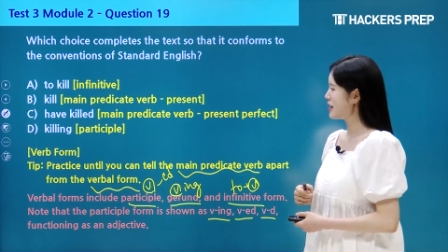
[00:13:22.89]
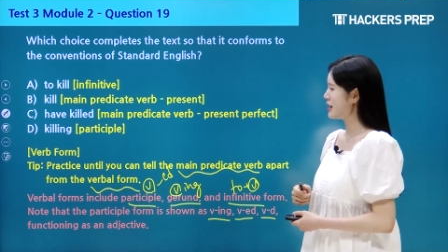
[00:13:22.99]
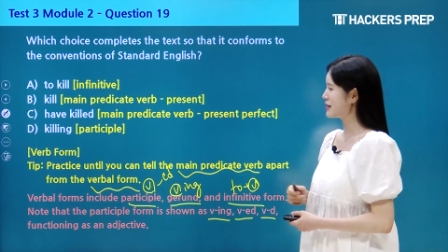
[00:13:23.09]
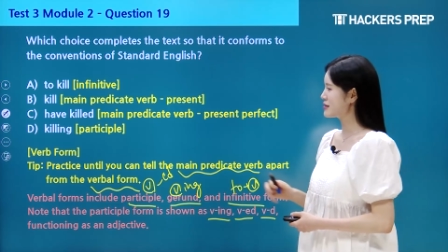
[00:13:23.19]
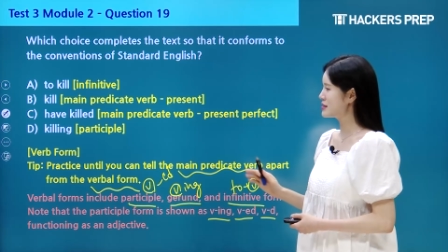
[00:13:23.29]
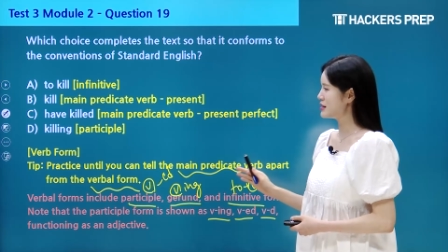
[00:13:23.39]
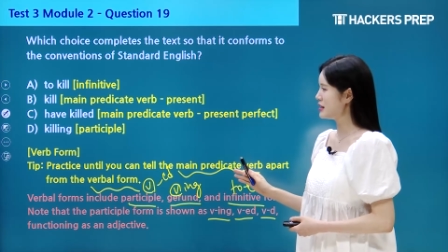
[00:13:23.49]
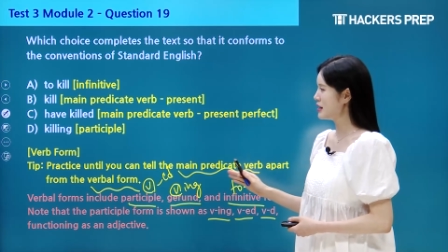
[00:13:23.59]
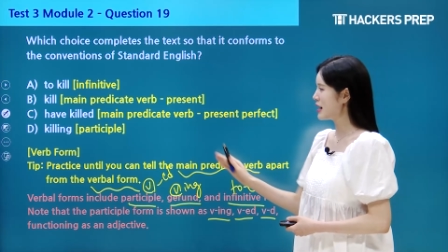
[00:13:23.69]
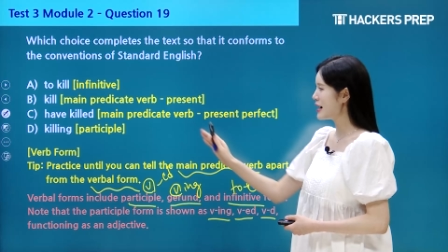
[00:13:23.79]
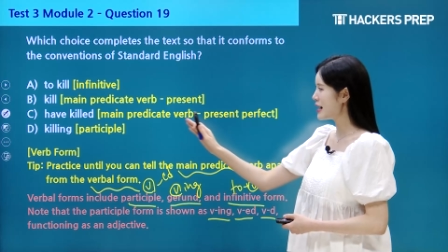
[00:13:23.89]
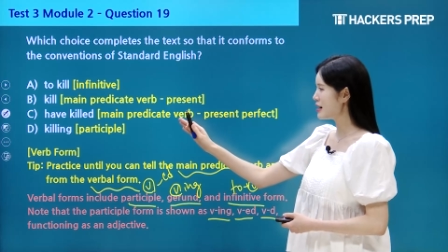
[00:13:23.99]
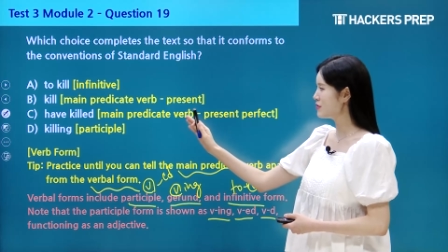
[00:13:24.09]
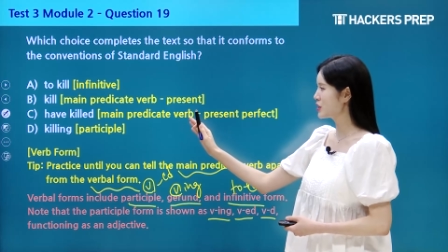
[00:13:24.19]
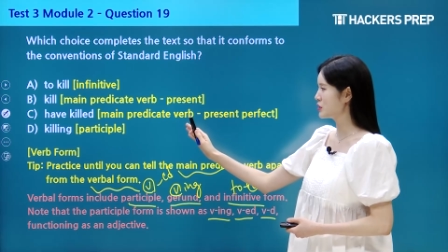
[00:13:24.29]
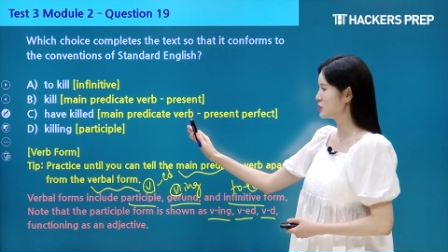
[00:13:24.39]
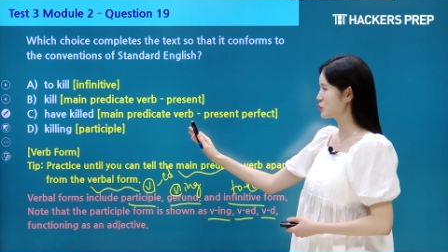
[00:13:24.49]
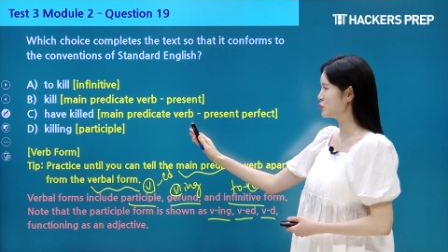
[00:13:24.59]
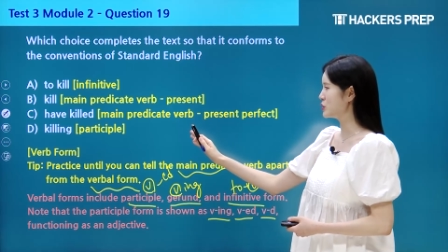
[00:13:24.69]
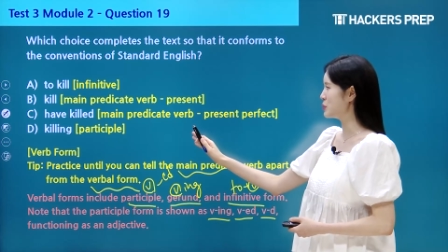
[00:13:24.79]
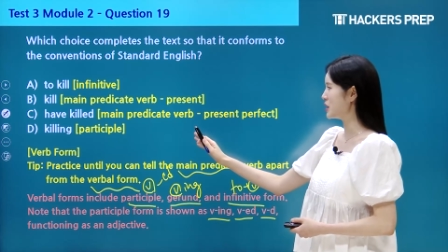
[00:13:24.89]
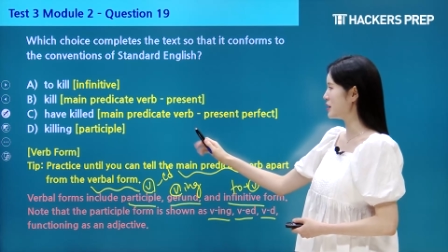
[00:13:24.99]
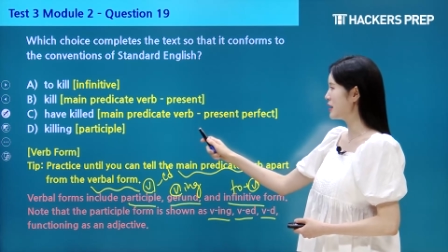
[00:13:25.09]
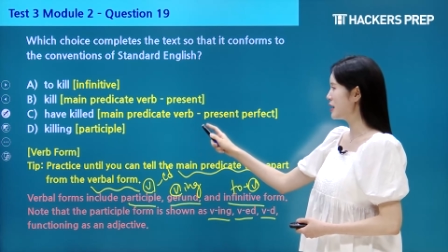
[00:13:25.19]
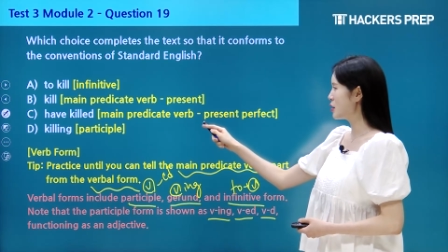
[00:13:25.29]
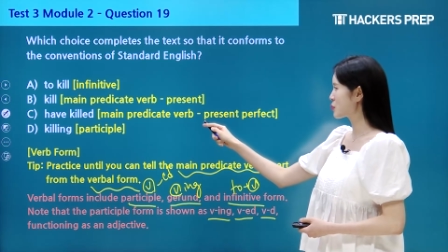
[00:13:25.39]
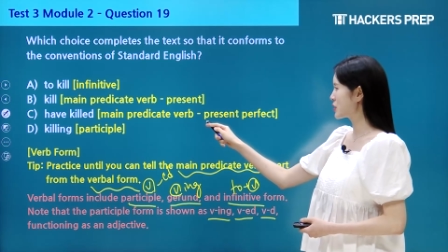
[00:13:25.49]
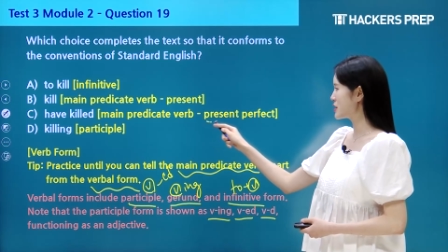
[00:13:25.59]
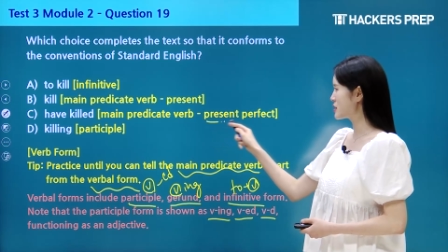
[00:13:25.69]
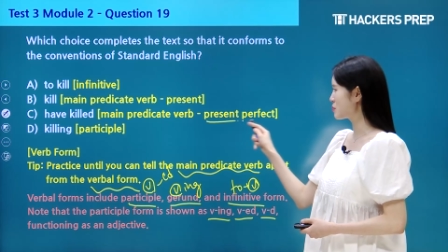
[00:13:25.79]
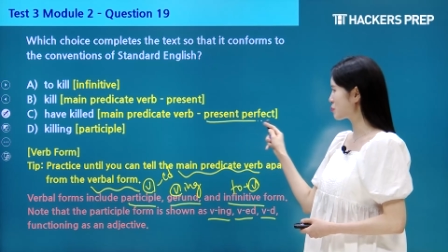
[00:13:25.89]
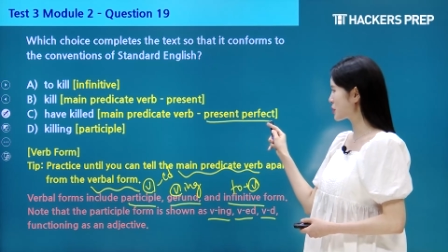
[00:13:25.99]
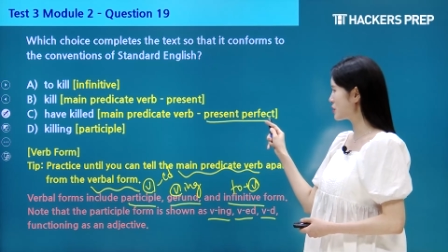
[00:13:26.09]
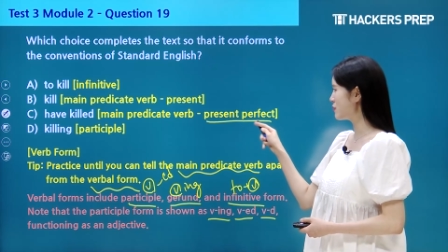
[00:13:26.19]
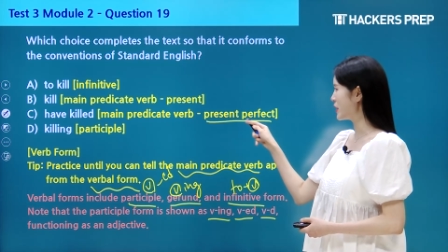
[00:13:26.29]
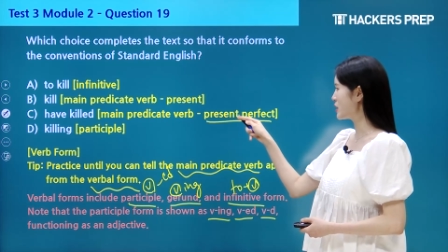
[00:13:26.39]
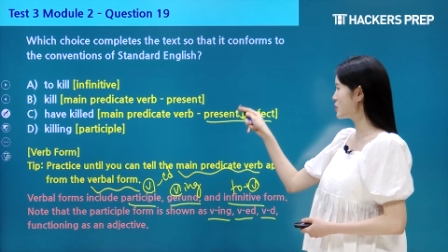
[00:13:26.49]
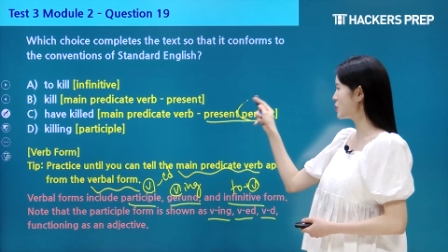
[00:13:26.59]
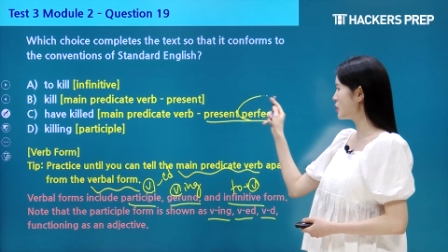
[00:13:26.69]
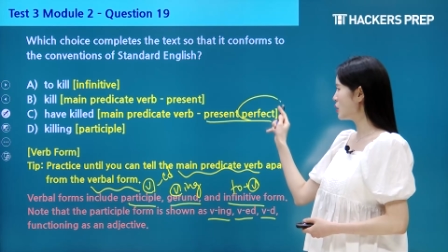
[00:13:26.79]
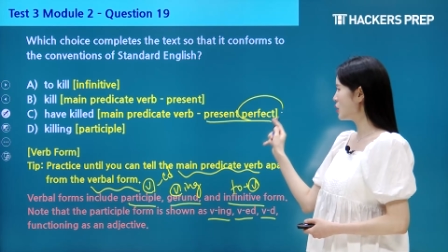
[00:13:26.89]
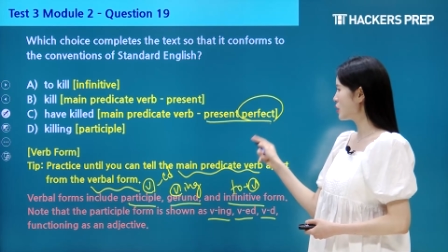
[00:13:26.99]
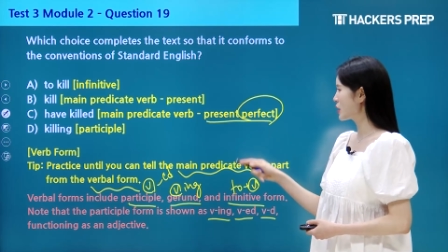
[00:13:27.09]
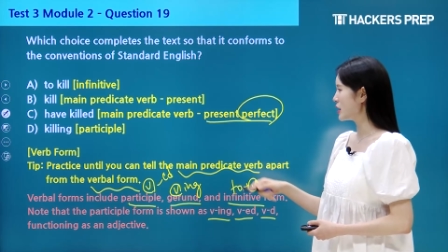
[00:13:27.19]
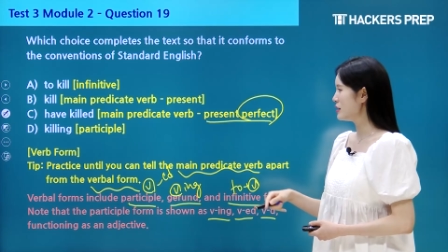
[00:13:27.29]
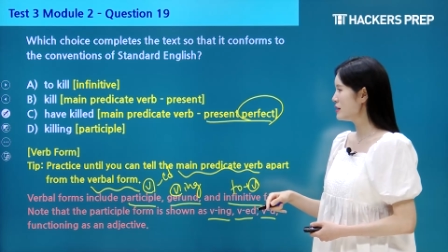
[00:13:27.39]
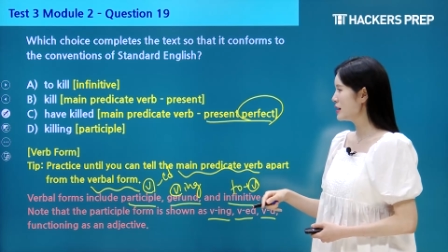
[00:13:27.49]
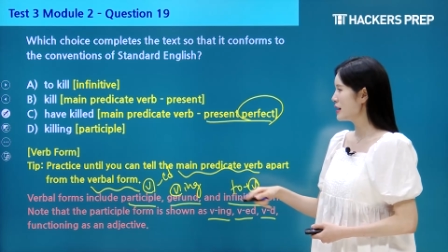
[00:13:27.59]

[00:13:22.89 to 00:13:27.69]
And C, have killed, would be present perfect, okay?